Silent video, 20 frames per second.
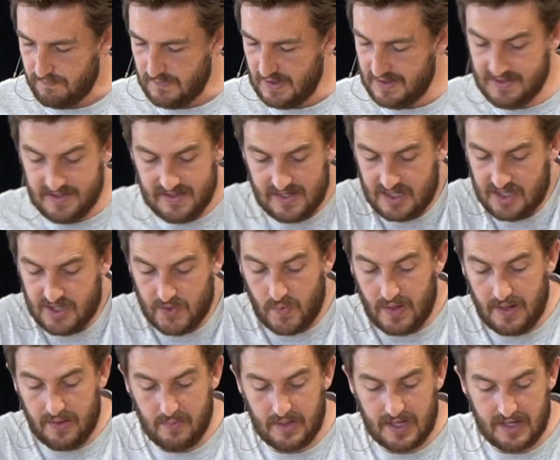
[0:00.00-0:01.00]
This is actually
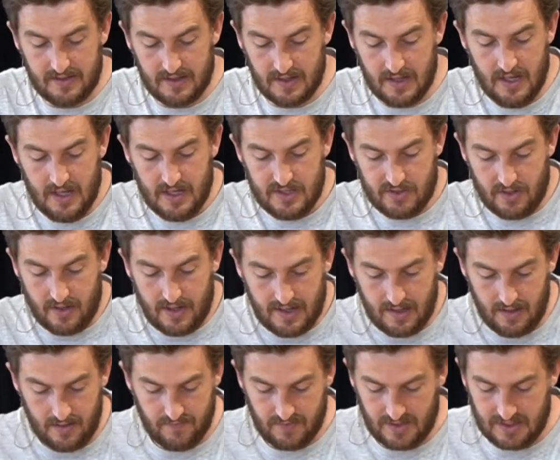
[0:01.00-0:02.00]
where we get the
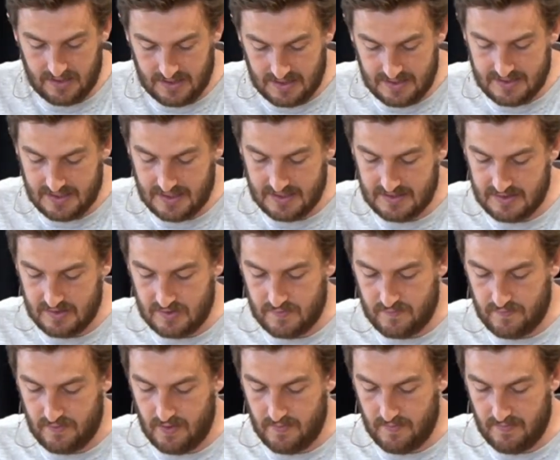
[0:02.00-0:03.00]
title of Ecclesiastes
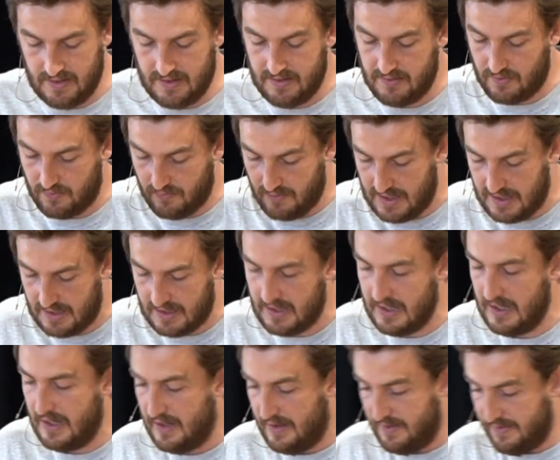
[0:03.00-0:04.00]
from. In Greek,
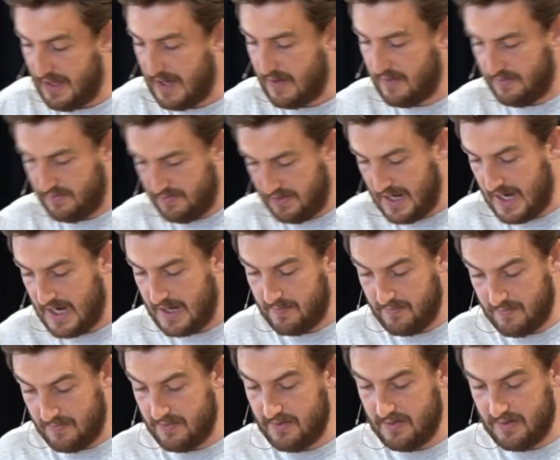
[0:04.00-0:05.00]
that
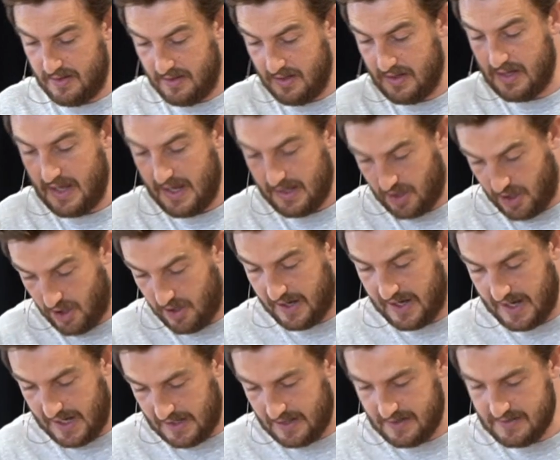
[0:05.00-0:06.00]
name, the
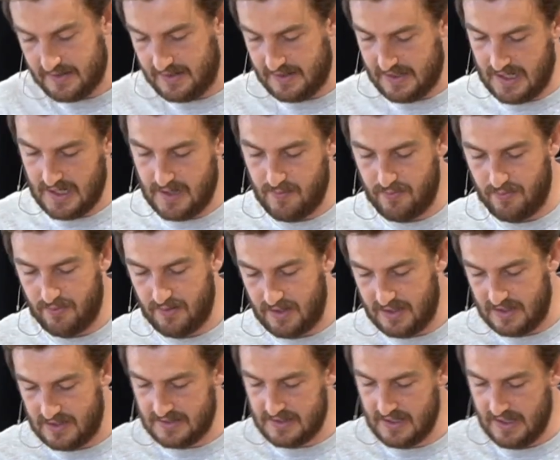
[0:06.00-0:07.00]
Kohelet in Hebrew,
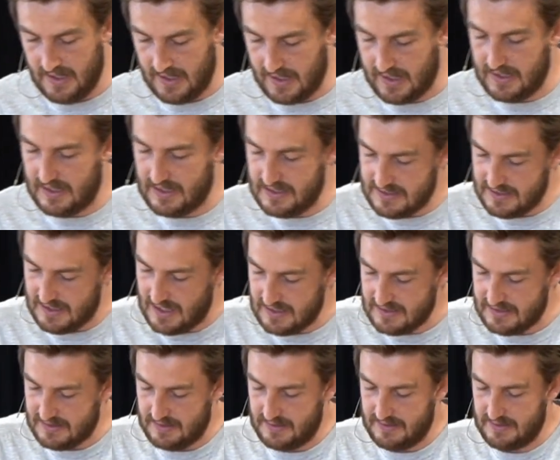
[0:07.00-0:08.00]
is
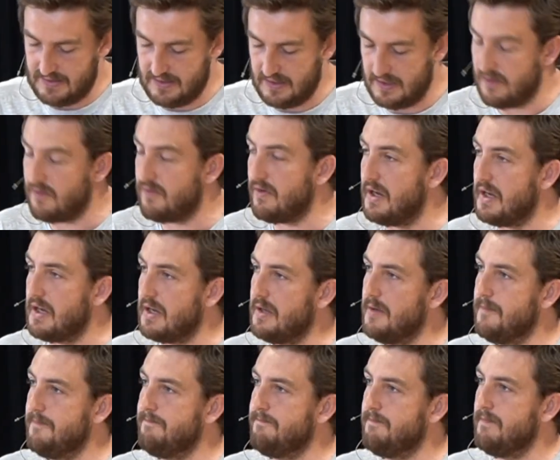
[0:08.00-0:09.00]
Ecclesiastes in Greek.
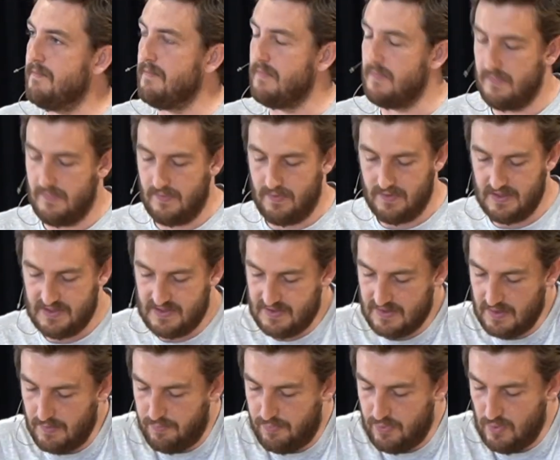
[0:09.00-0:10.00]
This
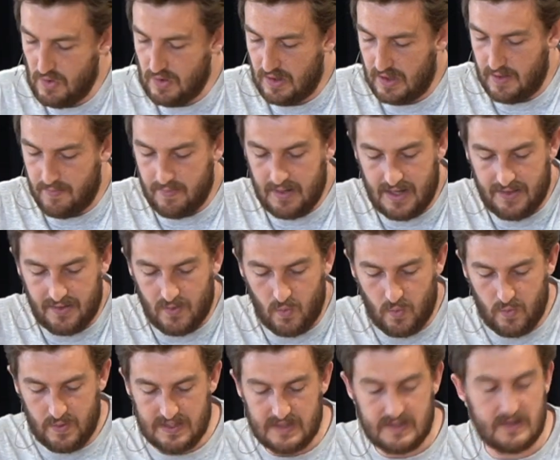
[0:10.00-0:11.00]
is a book about the
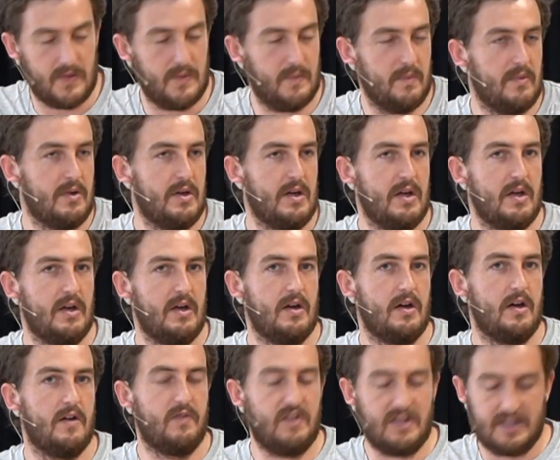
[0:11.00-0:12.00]
wisdom
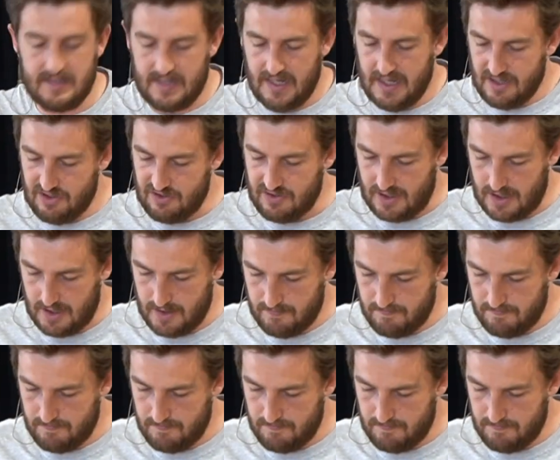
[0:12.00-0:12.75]
of this teacher.